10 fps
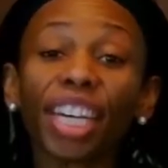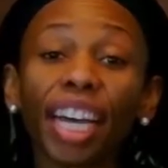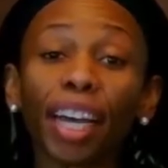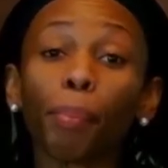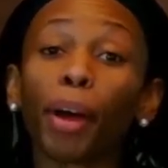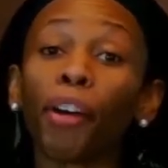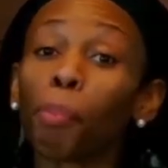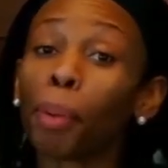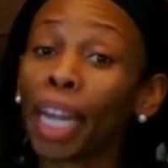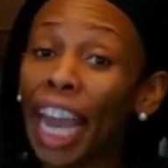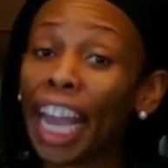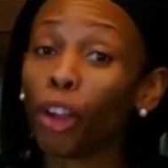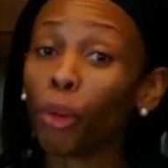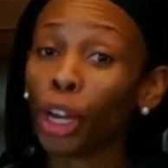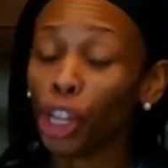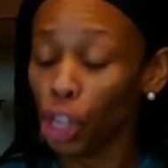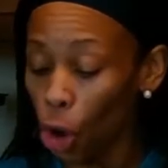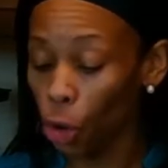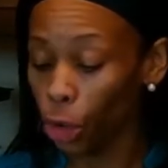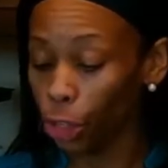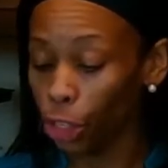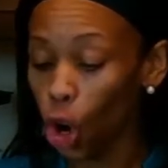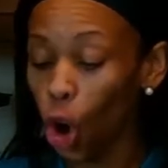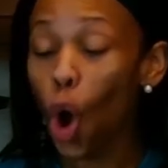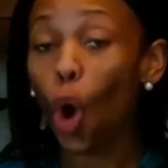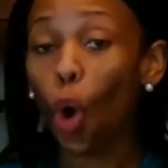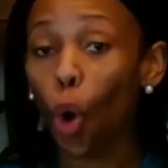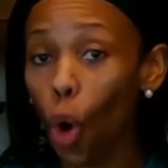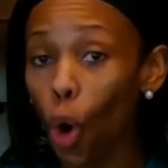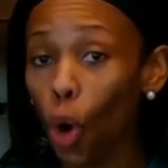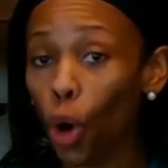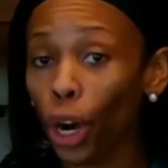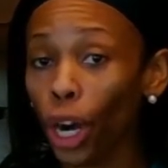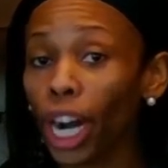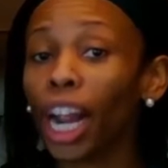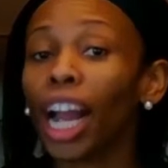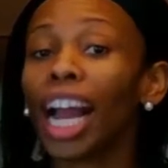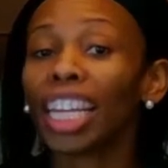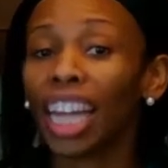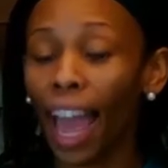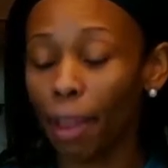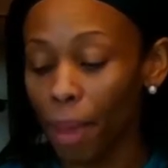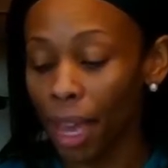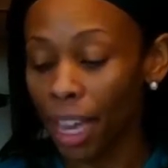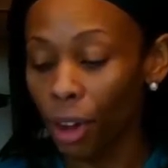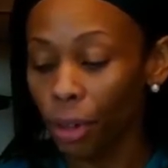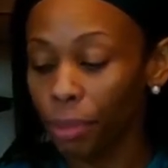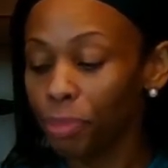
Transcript: cup of plain Greek yogurt or Light Mayo.